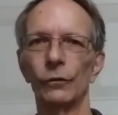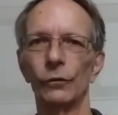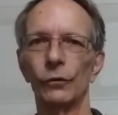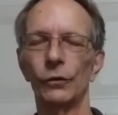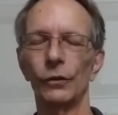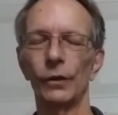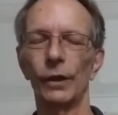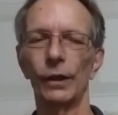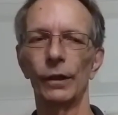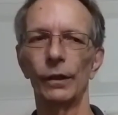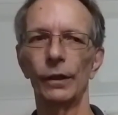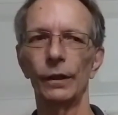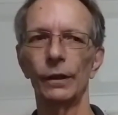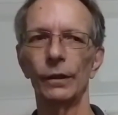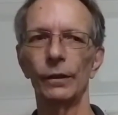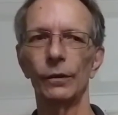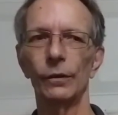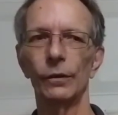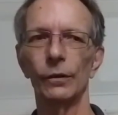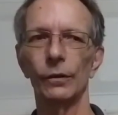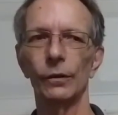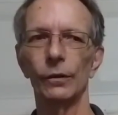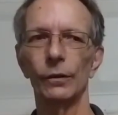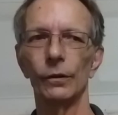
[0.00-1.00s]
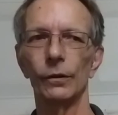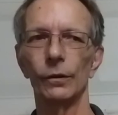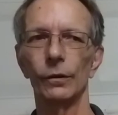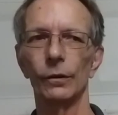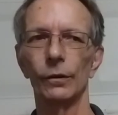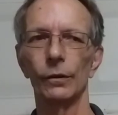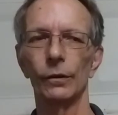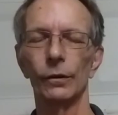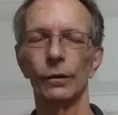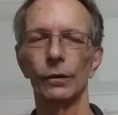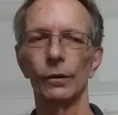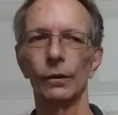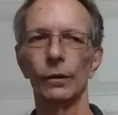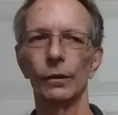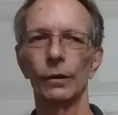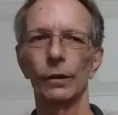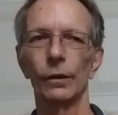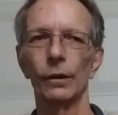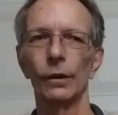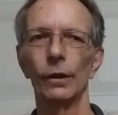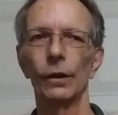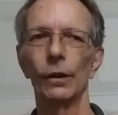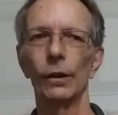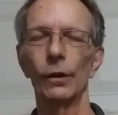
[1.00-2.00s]
selling,
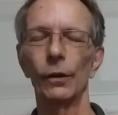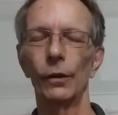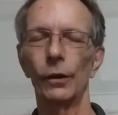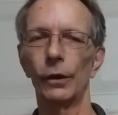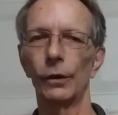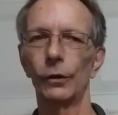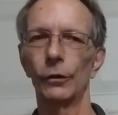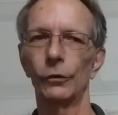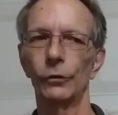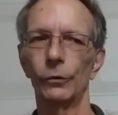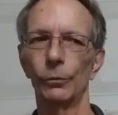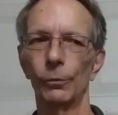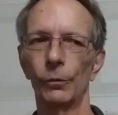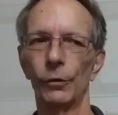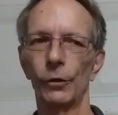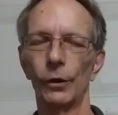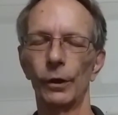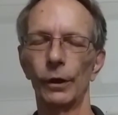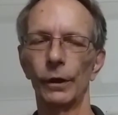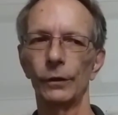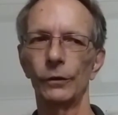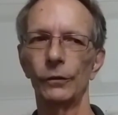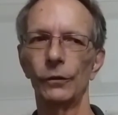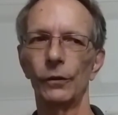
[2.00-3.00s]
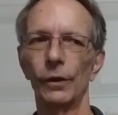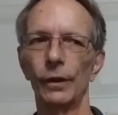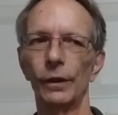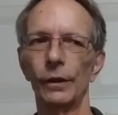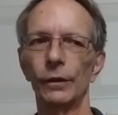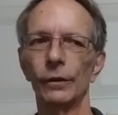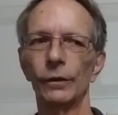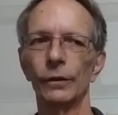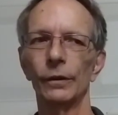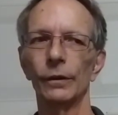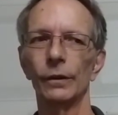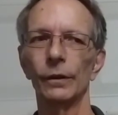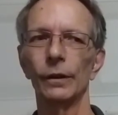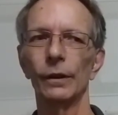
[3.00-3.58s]
there's some thoughts there.